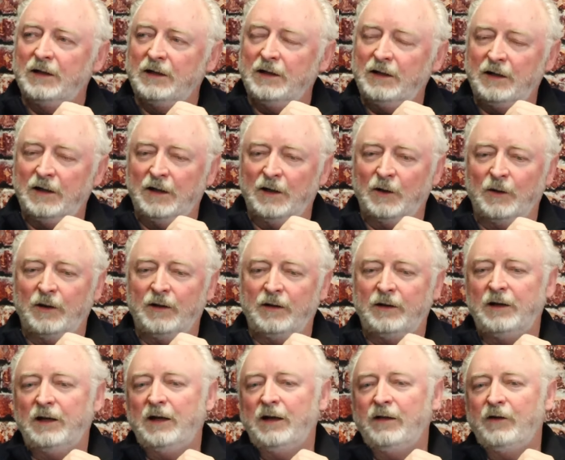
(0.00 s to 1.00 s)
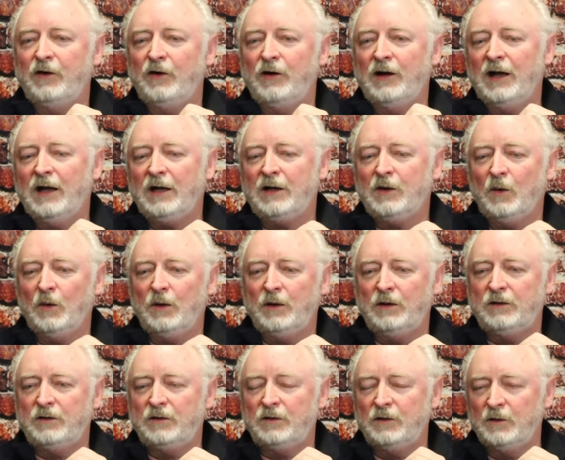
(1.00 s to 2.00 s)
you know, and, and they're not going
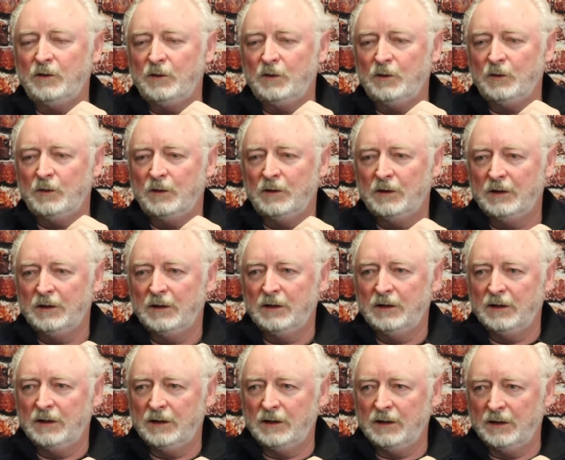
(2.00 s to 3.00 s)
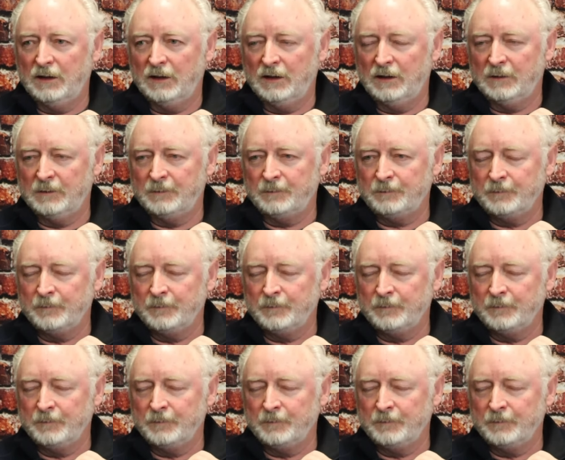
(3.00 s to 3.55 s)
to, uh,